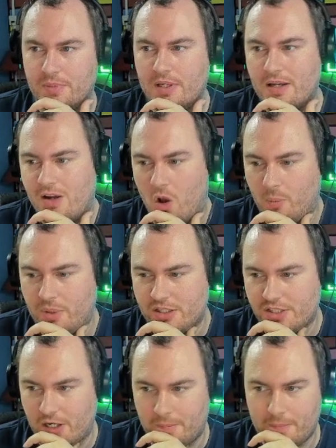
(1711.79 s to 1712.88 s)
Golem, B
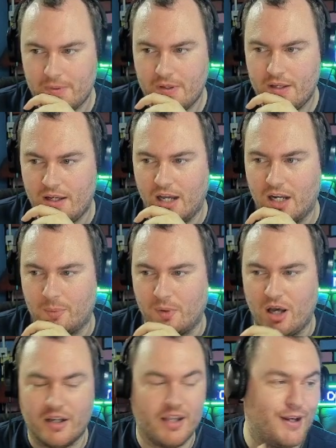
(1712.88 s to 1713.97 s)
tier. I like him a
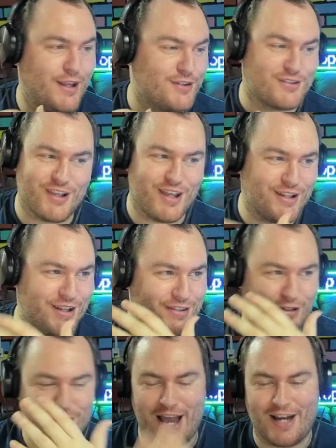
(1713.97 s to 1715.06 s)
lot. It's
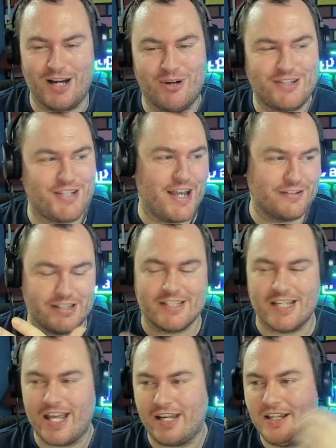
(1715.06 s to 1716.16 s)
exactly what it says in the
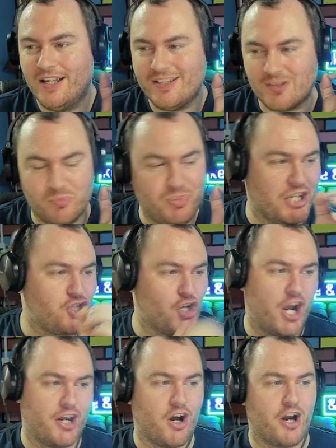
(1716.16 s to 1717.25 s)
tin. It's a big,
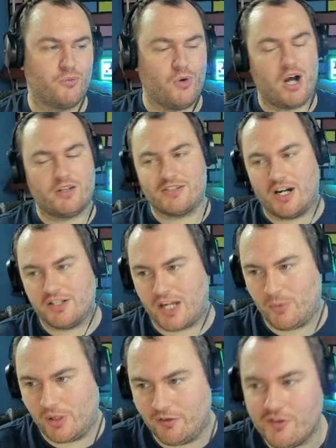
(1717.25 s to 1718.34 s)
giant, hard rock that's hard to get
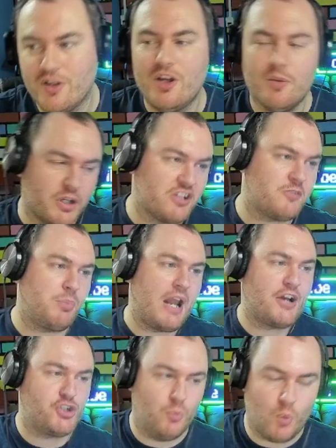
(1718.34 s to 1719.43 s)
rid of. But you
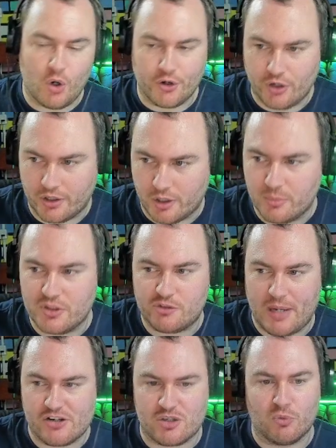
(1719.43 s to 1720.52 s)
splash some water on him. You
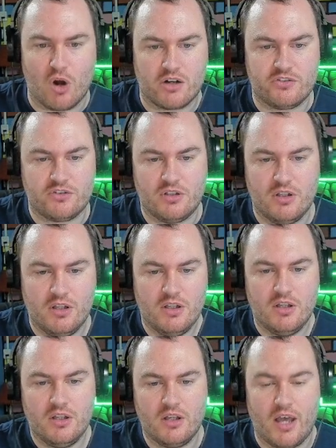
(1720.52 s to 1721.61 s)
splash some rocks.
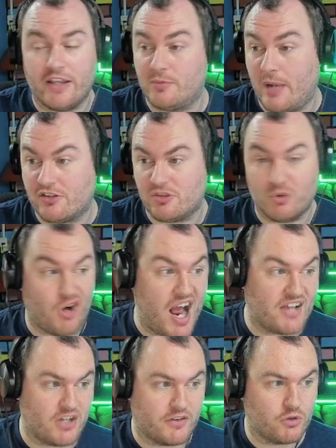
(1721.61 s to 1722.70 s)
You splash some
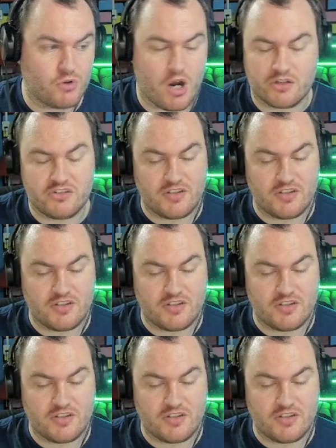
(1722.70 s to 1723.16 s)
grass on those rocks, he's